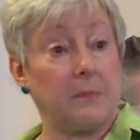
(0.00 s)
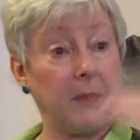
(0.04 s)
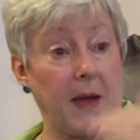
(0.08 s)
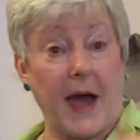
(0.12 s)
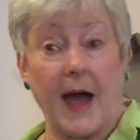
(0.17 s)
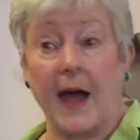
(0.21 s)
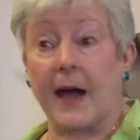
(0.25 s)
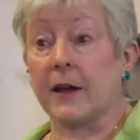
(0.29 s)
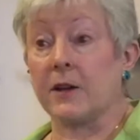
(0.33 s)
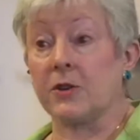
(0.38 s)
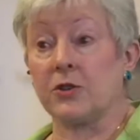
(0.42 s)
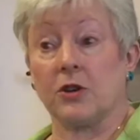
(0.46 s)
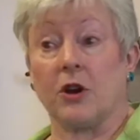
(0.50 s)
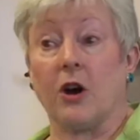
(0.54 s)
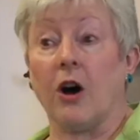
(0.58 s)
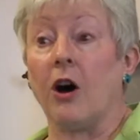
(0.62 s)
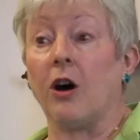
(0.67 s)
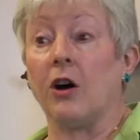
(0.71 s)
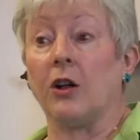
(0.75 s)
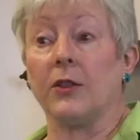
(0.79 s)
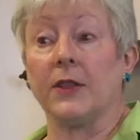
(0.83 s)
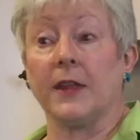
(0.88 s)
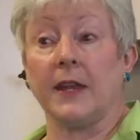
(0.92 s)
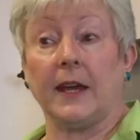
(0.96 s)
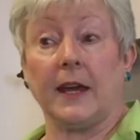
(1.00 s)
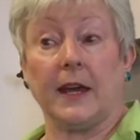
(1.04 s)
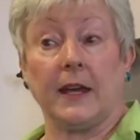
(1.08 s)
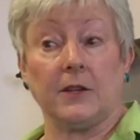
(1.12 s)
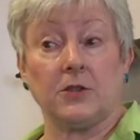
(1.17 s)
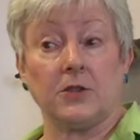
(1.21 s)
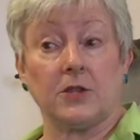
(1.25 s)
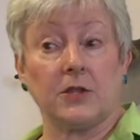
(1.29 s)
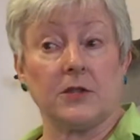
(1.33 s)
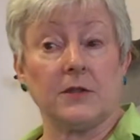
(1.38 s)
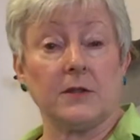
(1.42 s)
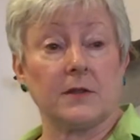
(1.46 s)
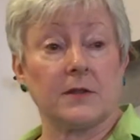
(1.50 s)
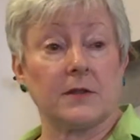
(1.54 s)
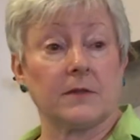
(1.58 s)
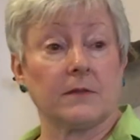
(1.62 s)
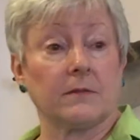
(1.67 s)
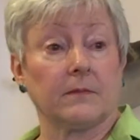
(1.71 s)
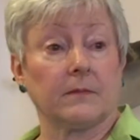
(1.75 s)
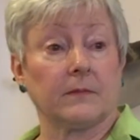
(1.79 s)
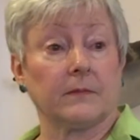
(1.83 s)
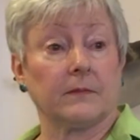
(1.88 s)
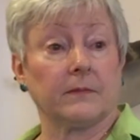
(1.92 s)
back to all the edges